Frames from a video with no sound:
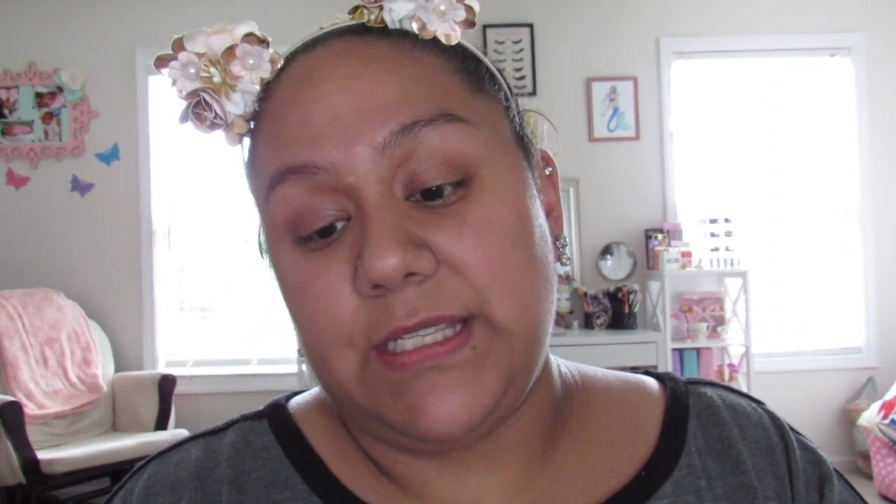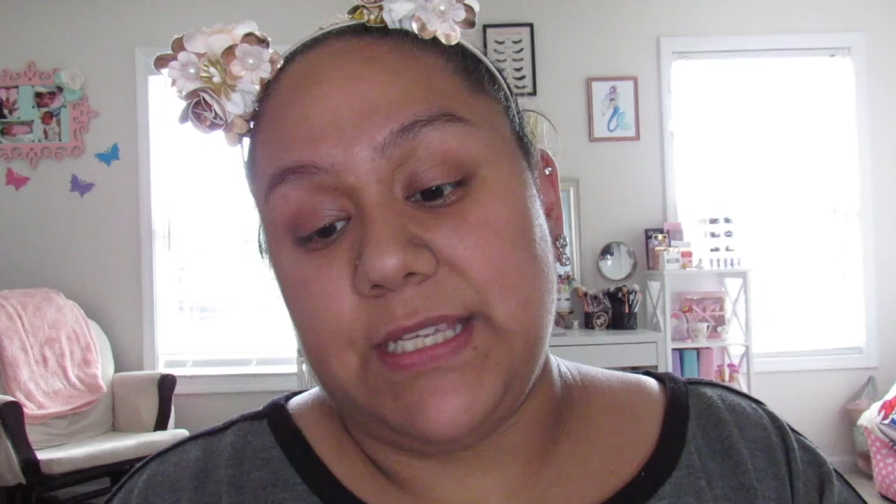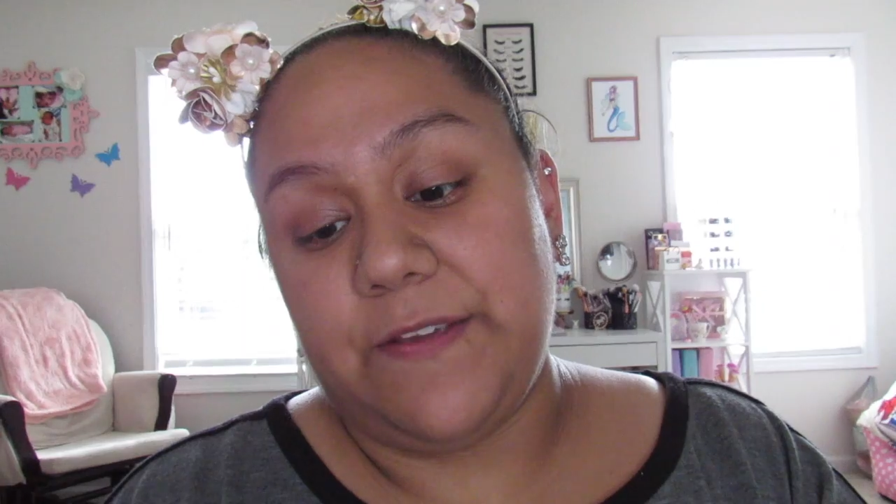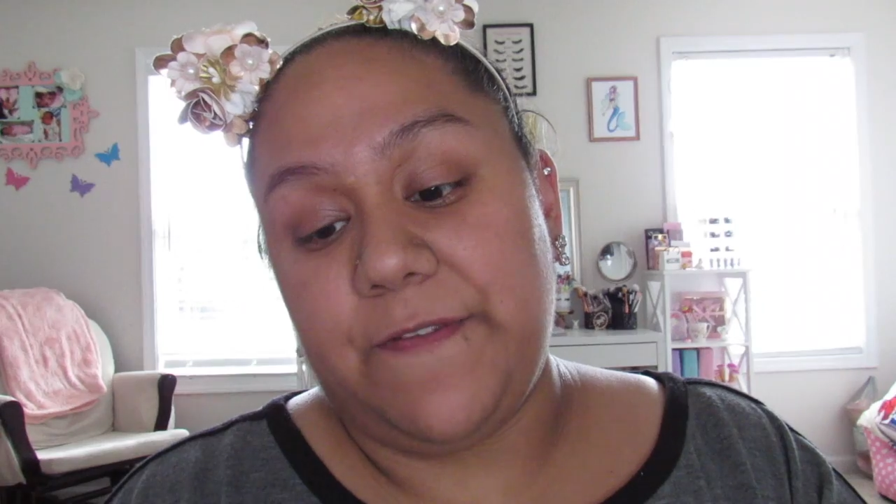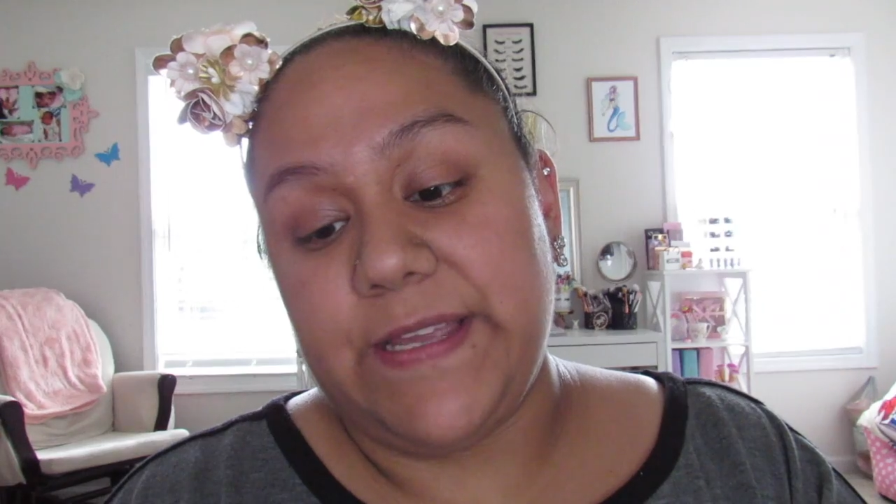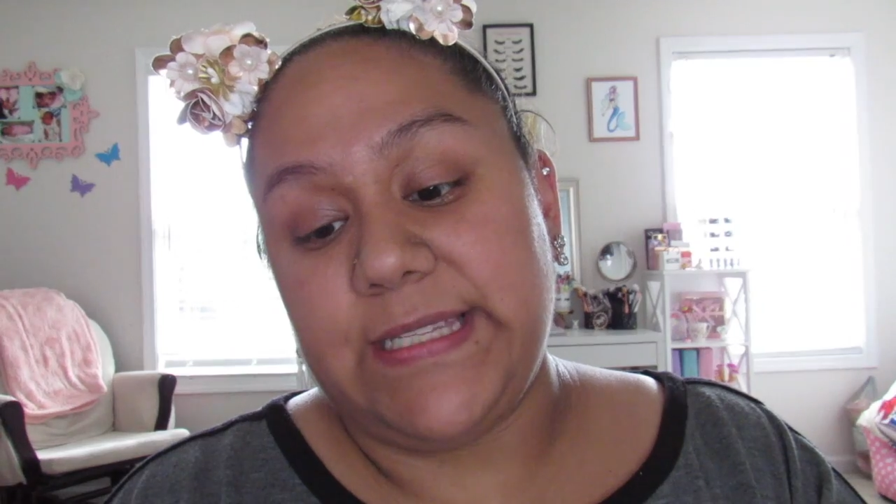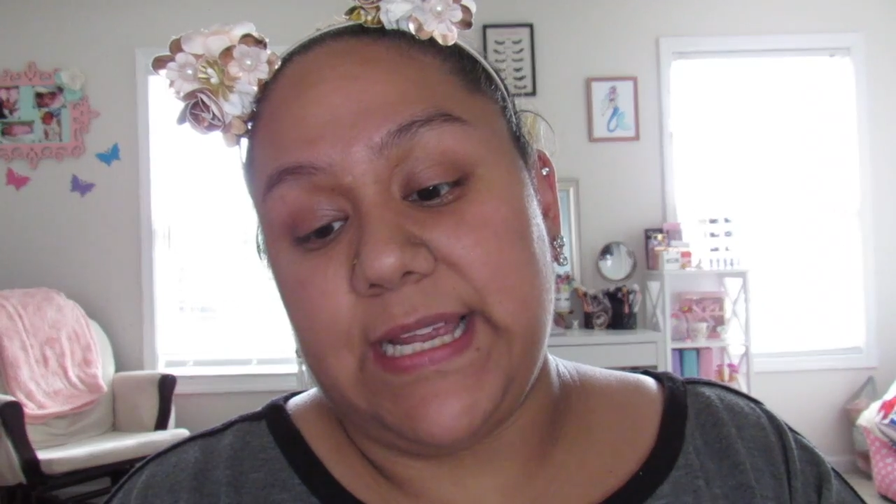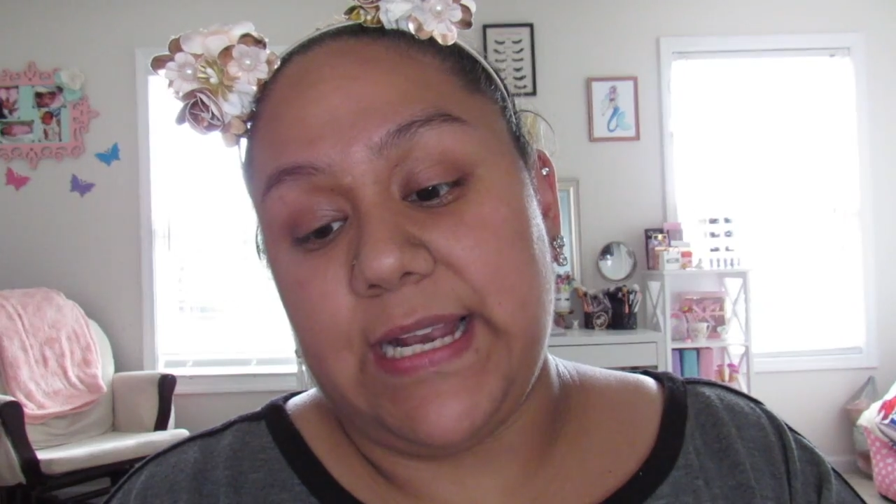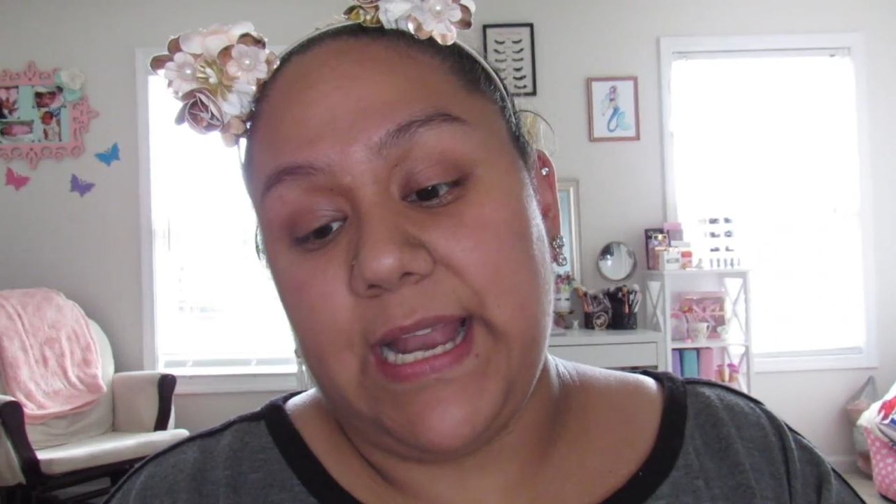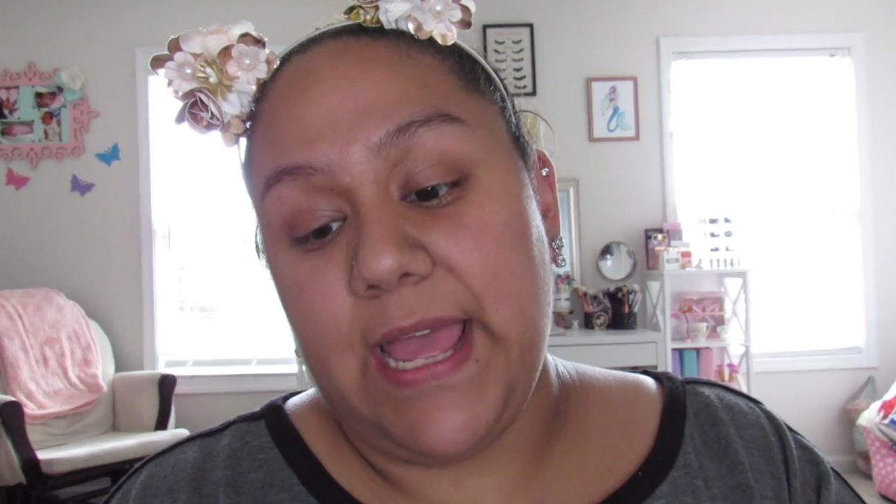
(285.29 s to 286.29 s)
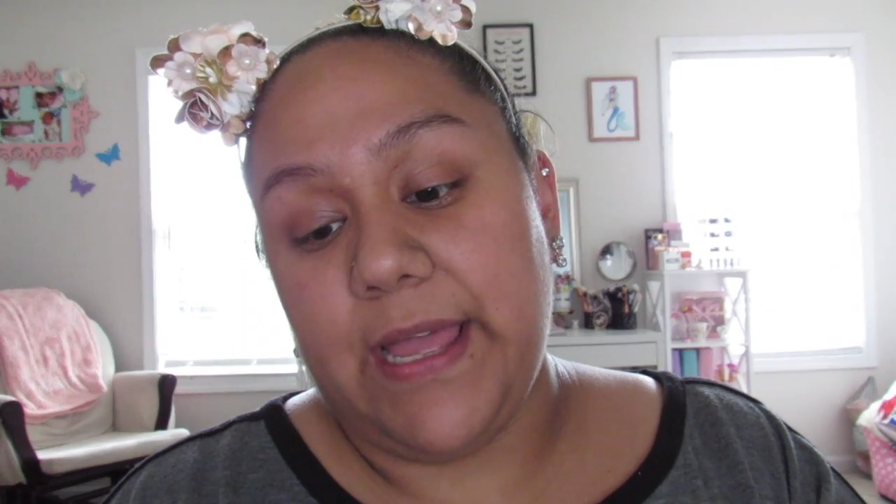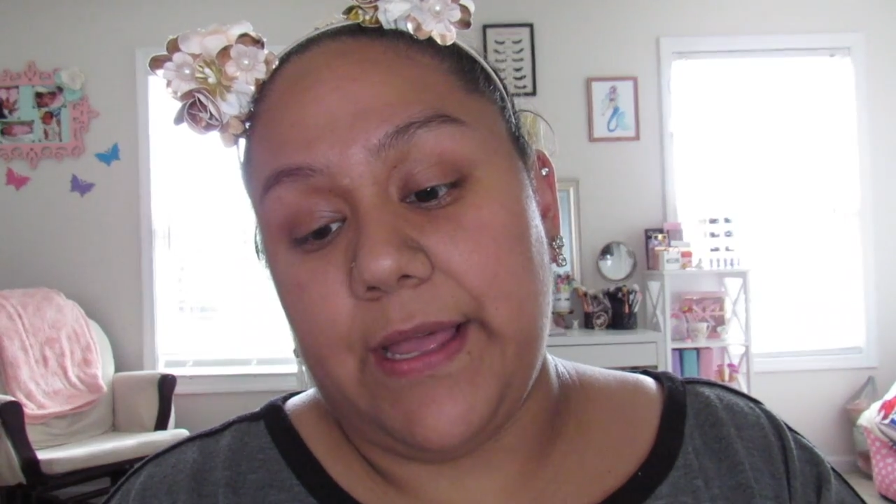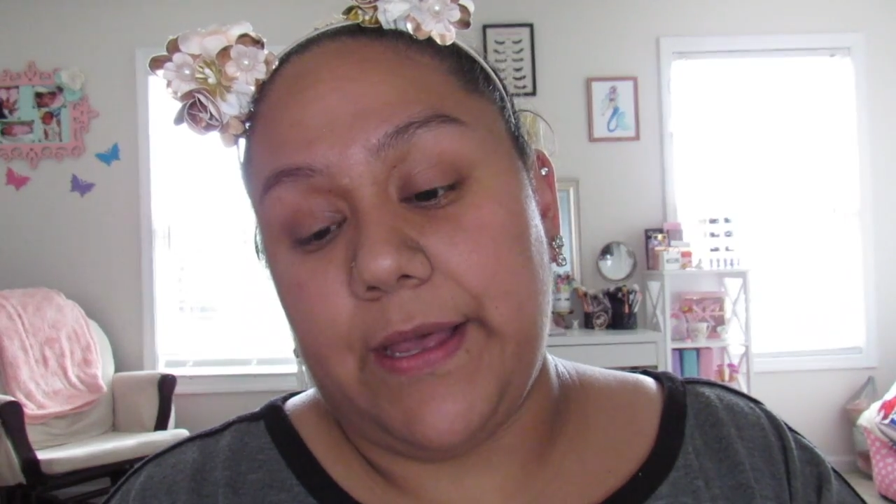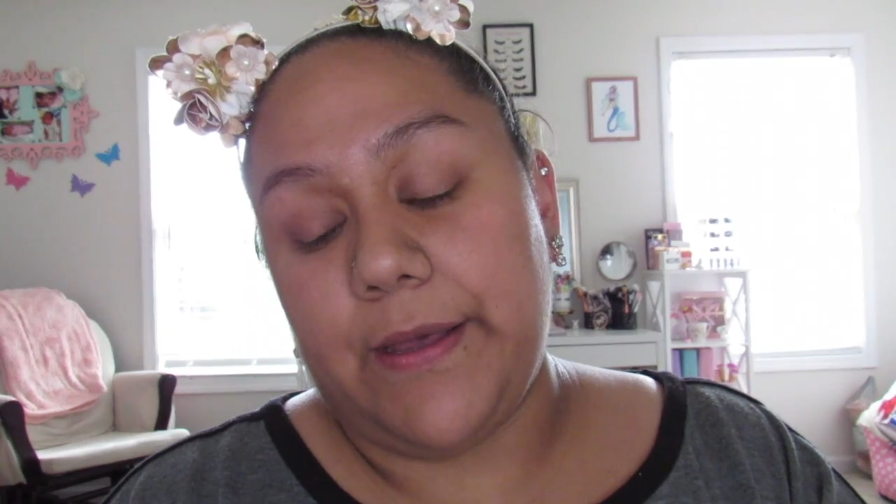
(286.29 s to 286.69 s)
to the face and neck.